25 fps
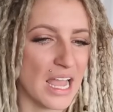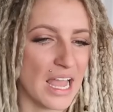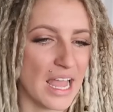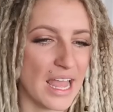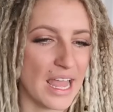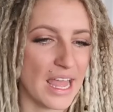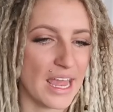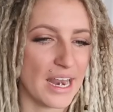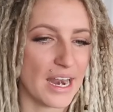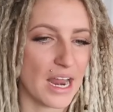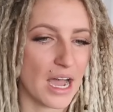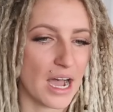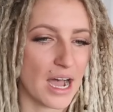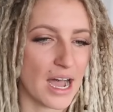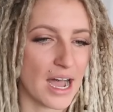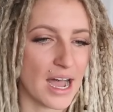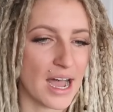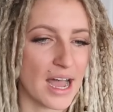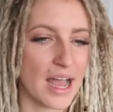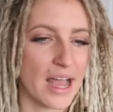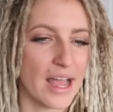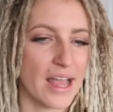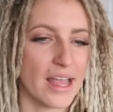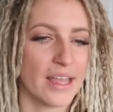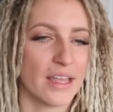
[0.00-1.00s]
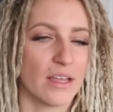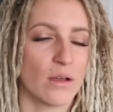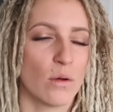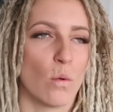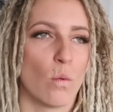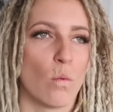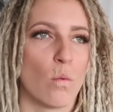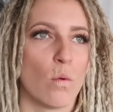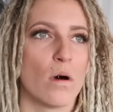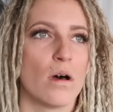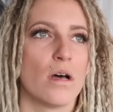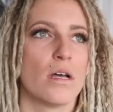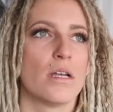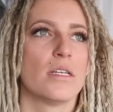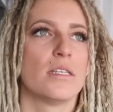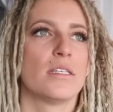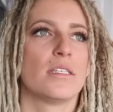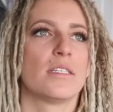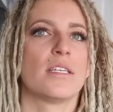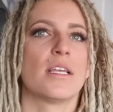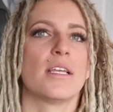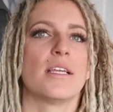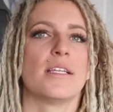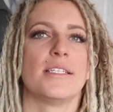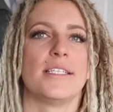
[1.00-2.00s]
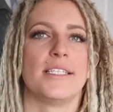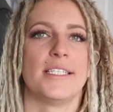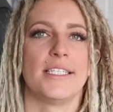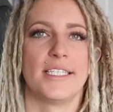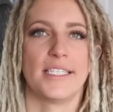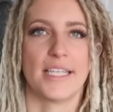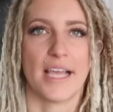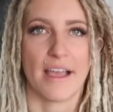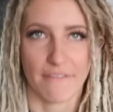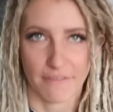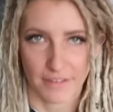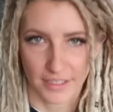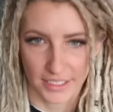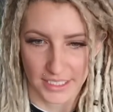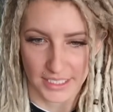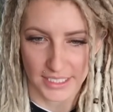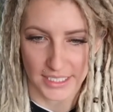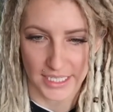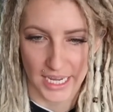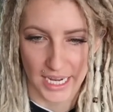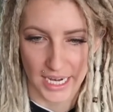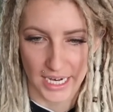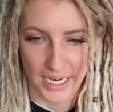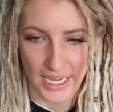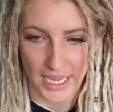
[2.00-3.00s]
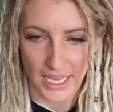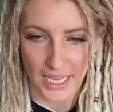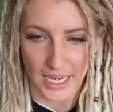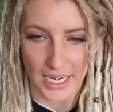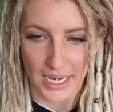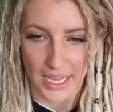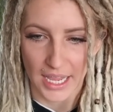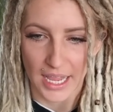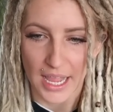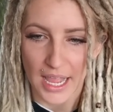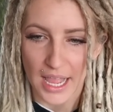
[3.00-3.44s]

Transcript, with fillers: And I was devastated.